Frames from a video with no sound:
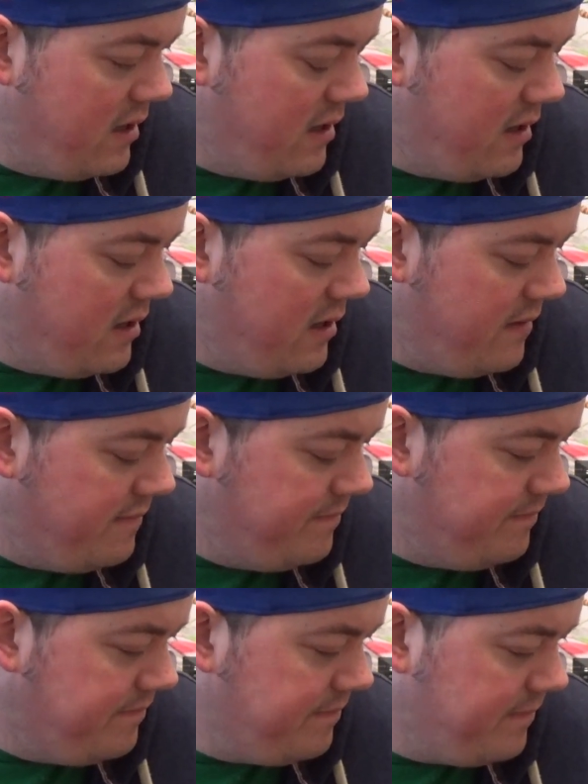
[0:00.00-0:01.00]

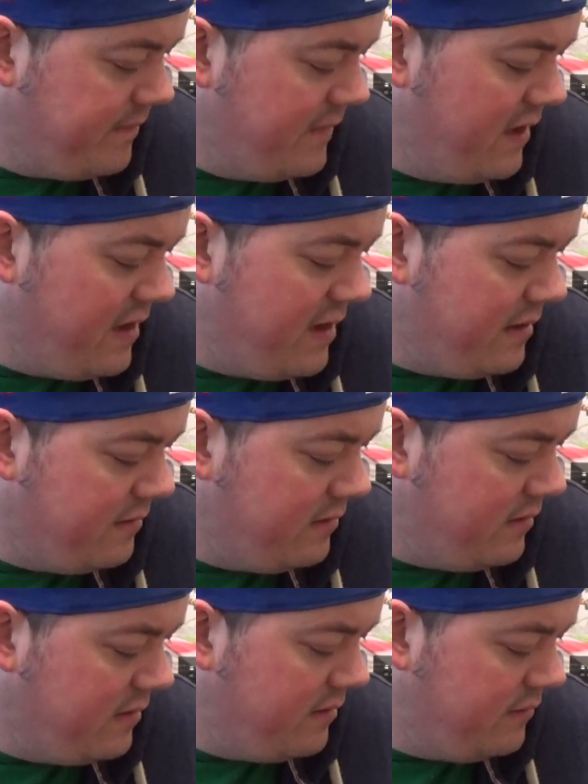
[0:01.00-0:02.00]
yeah,
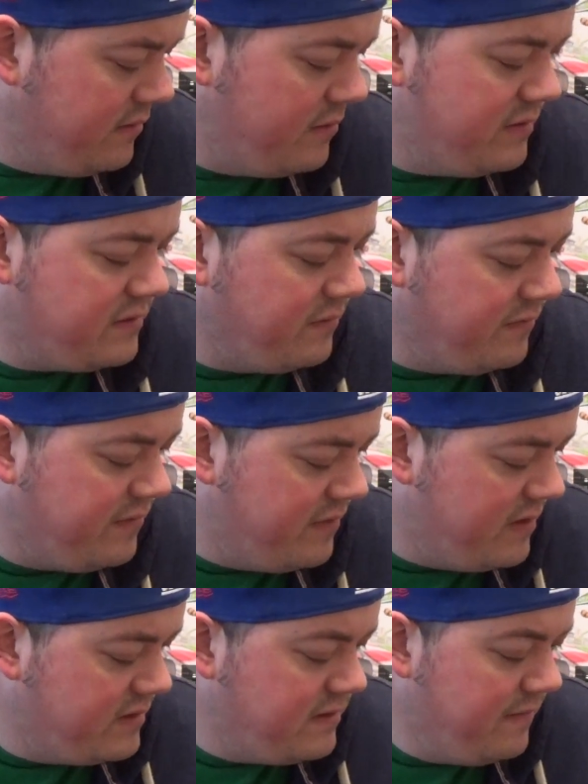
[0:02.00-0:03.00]
I'll go this one
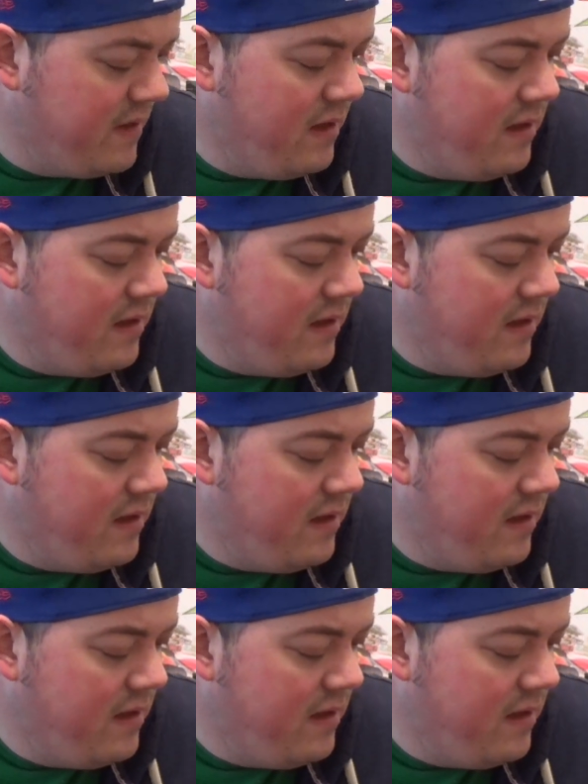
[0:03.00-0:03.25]
first.